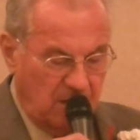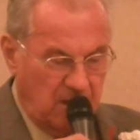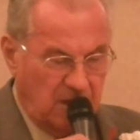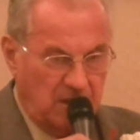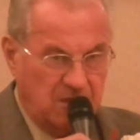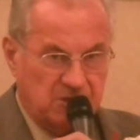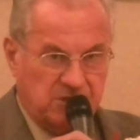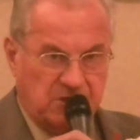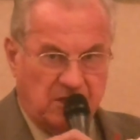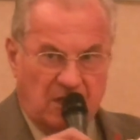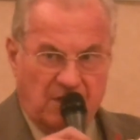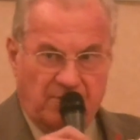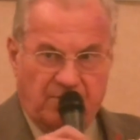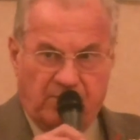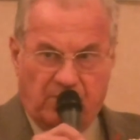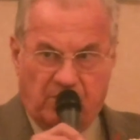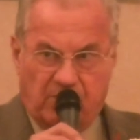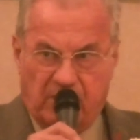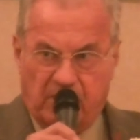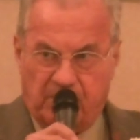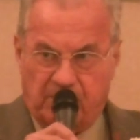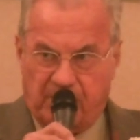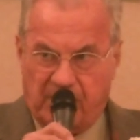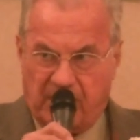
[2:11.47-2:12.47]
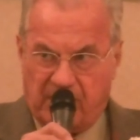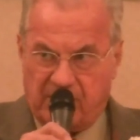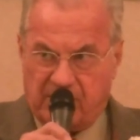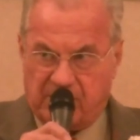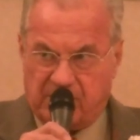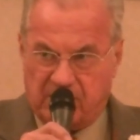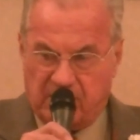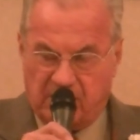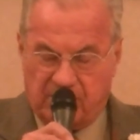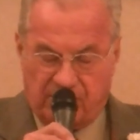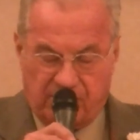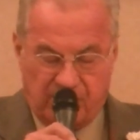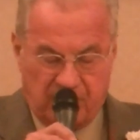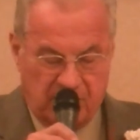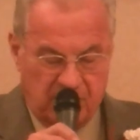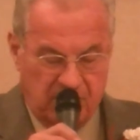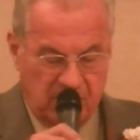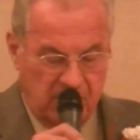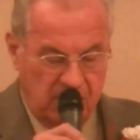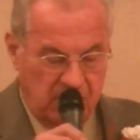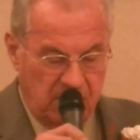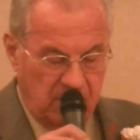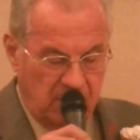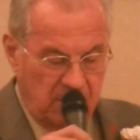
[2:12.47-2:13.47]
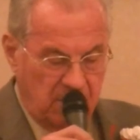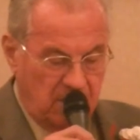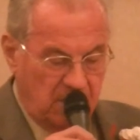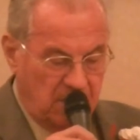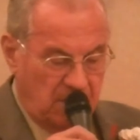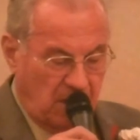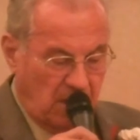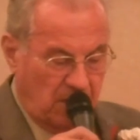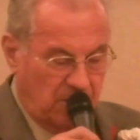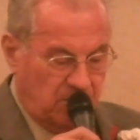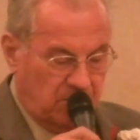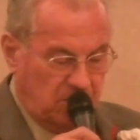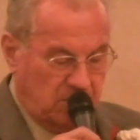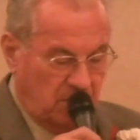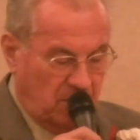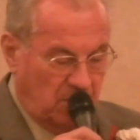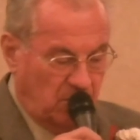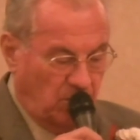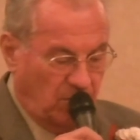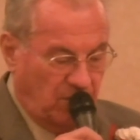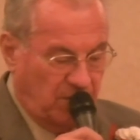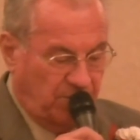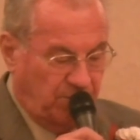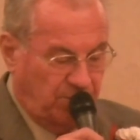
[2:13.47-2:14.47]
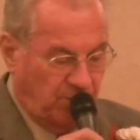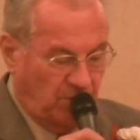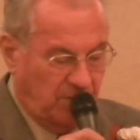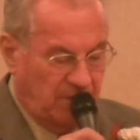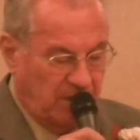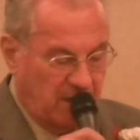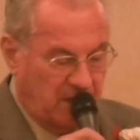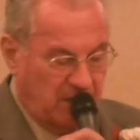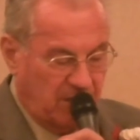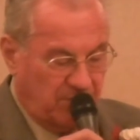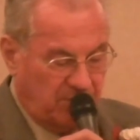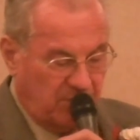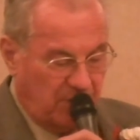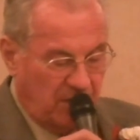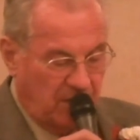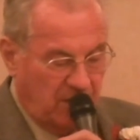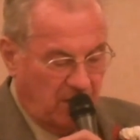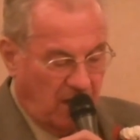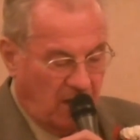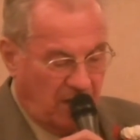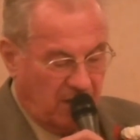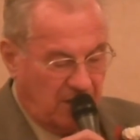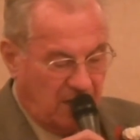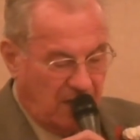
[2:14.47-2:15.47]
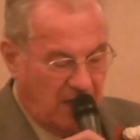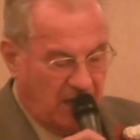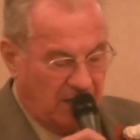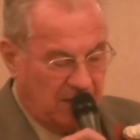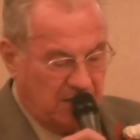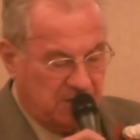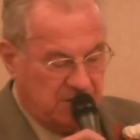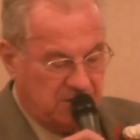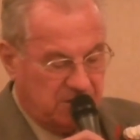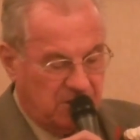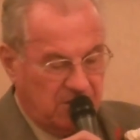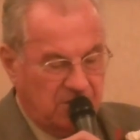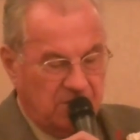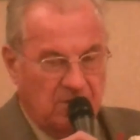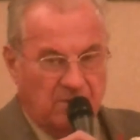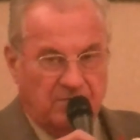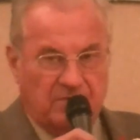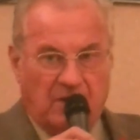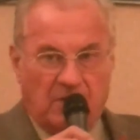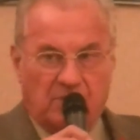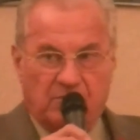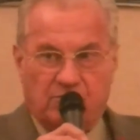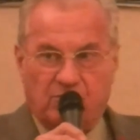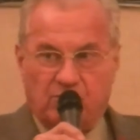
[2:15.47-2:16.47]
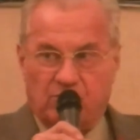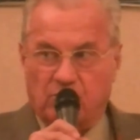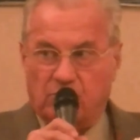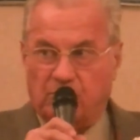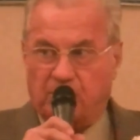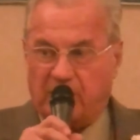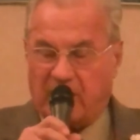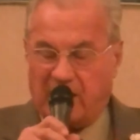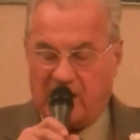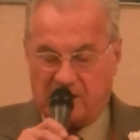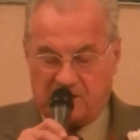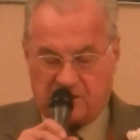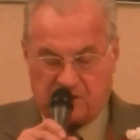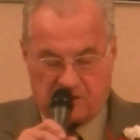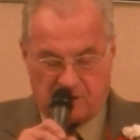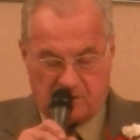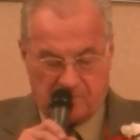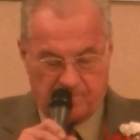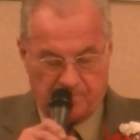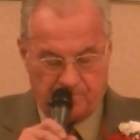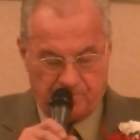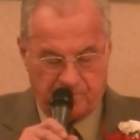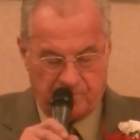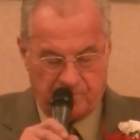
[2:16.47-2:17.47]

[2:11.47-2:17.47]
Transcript: It is therefore imperative that we fully are cognizant of our true past.